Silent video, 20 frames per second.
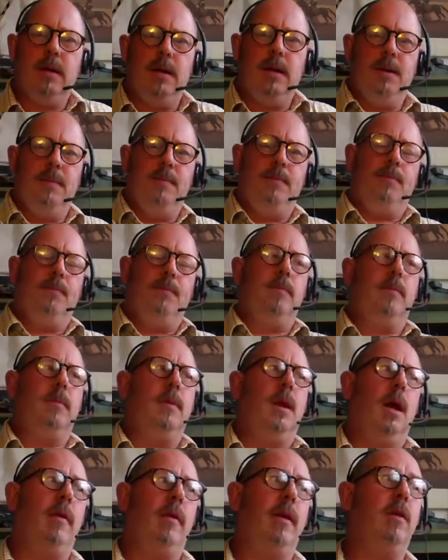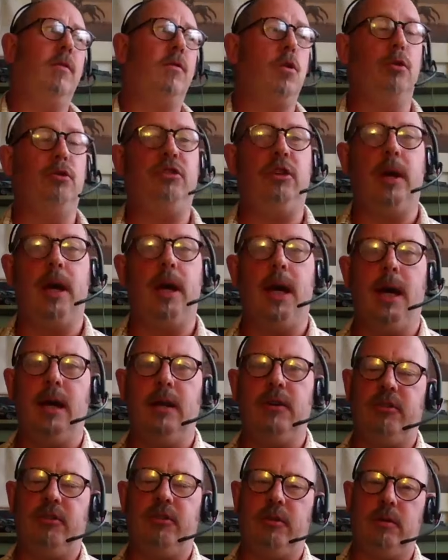Um, and then of course you
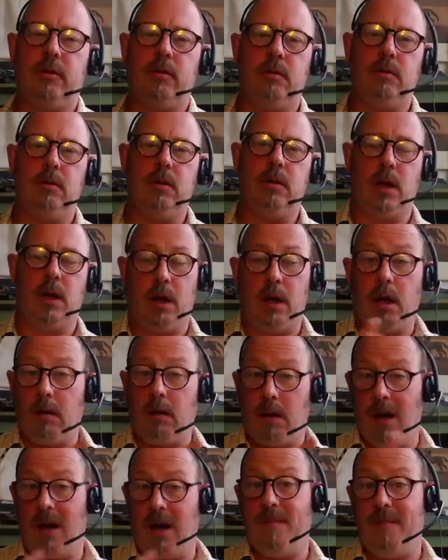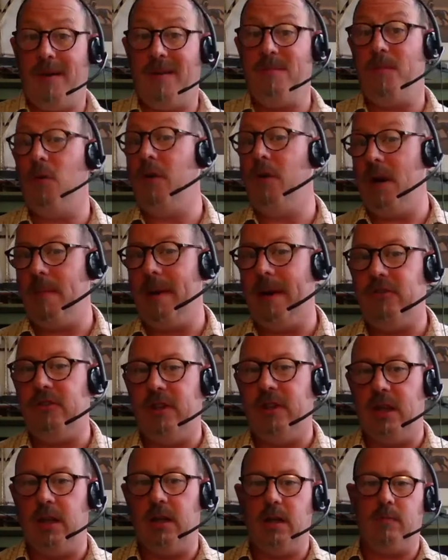had. Uh, and, I, and I've already
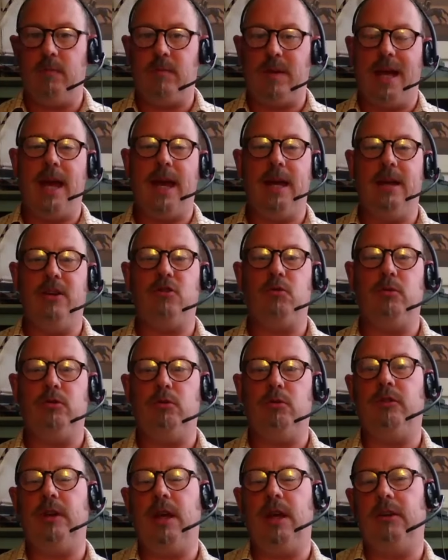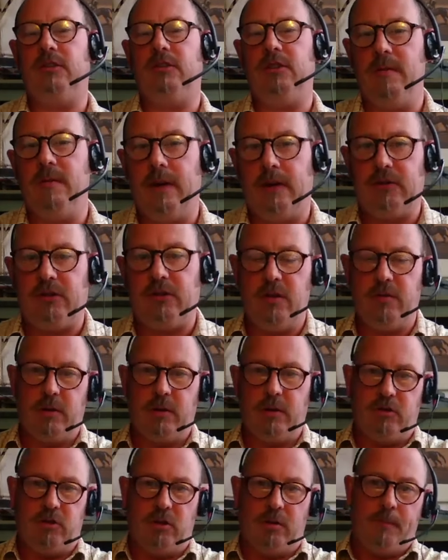mentioned it, the, the H, which was the S E rescue
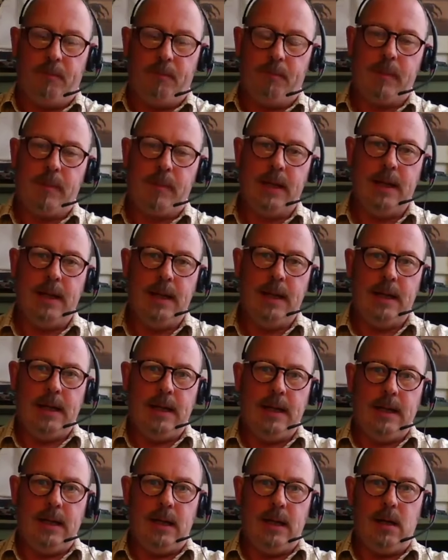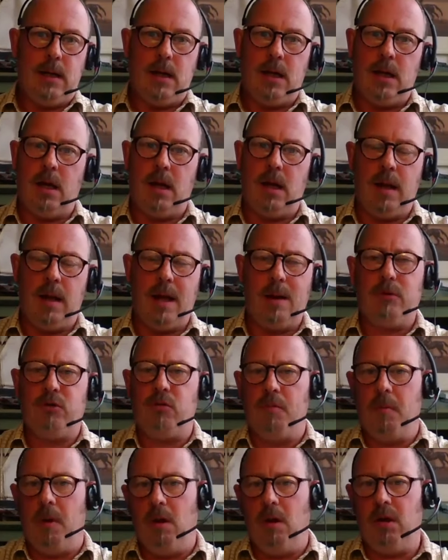version. Uh, and that
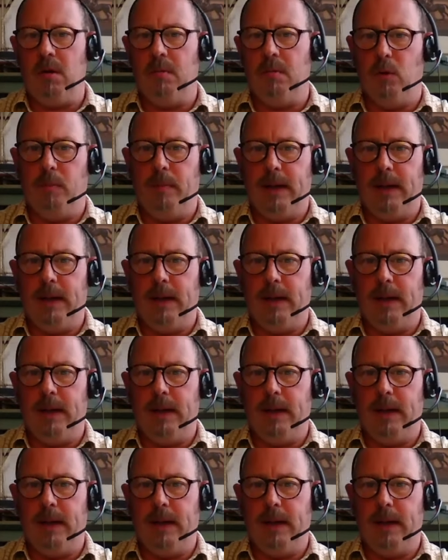was remarkable